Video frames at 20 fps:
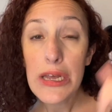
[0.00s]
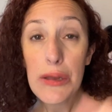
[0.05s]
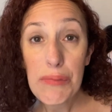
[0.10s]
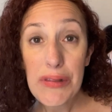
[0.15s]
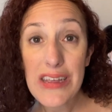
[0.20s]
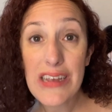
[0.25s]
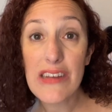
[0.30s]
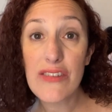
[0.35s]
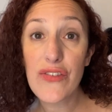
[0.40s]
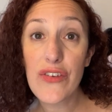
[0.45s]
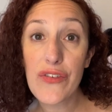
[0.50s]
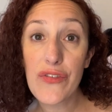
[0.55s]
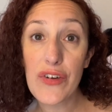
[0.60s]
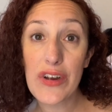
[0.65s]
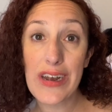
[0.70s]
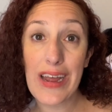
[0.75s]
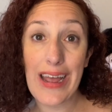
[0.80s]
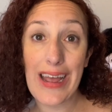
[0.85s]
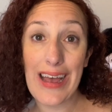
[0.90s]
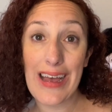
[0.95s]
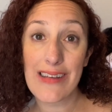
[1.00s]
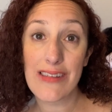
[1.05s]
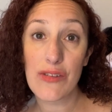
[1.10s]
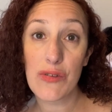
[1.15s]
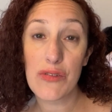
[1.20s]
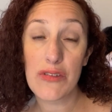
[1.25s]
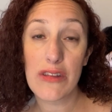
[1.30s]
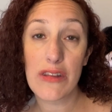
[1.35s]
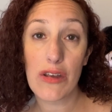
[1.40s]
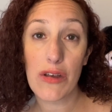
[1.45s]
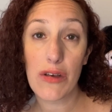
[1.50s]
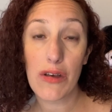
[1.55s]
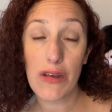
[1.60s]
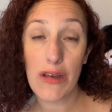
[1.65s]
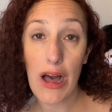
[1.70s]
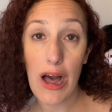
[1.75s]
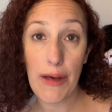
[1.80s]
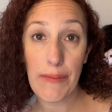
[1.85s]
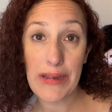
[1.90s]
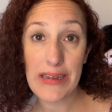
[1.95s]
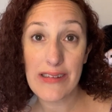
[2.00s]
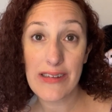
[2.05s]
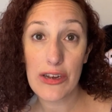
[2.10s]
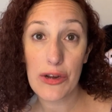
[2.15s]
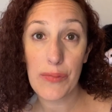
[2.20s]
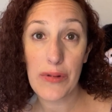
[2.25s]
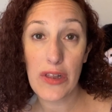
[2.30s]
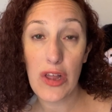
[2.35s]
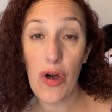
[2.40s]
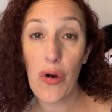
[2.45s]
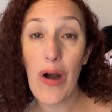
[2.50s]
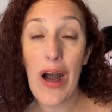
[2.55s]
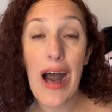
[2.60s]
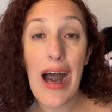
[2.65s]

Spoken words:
please feel free to ask those in the comments here below.